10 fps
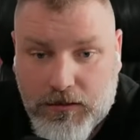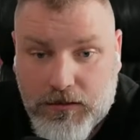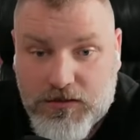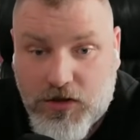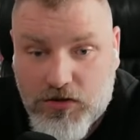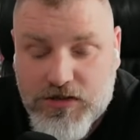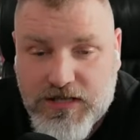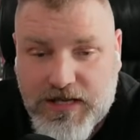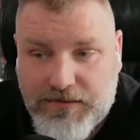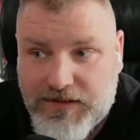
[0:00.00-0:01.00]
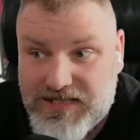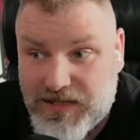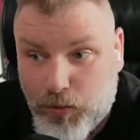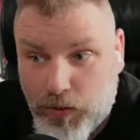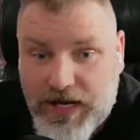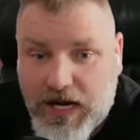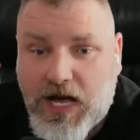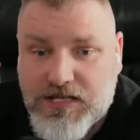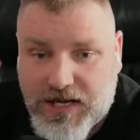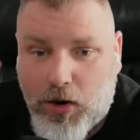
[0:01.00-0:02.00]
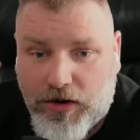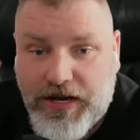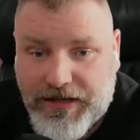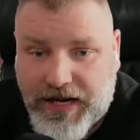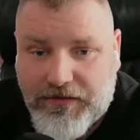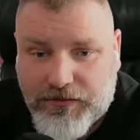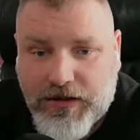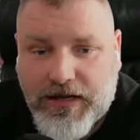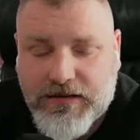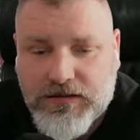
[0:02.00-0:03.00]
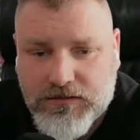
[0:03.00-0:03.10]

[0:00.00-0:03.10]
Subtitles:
Turns the game on its head. We lost our head after that.